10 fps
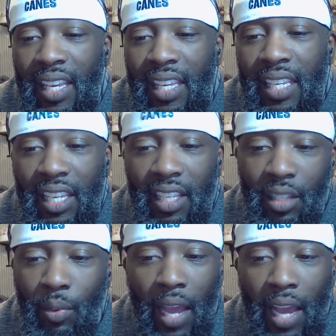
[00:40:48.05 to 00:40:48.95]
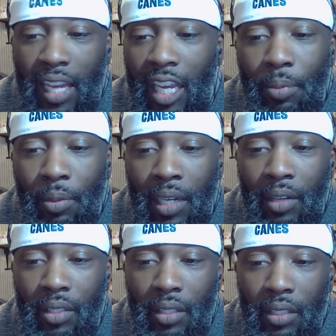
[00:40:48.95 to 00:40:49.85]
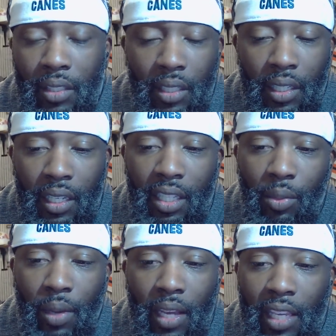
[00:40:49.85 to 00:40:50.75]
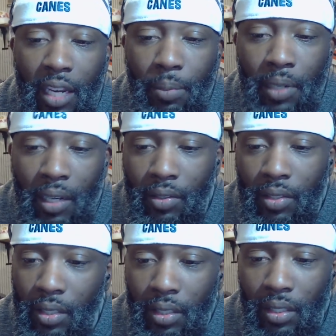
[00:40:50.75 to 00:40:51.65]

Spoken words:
Either way, I can't pronounce it. Either way, I can't pronounce it.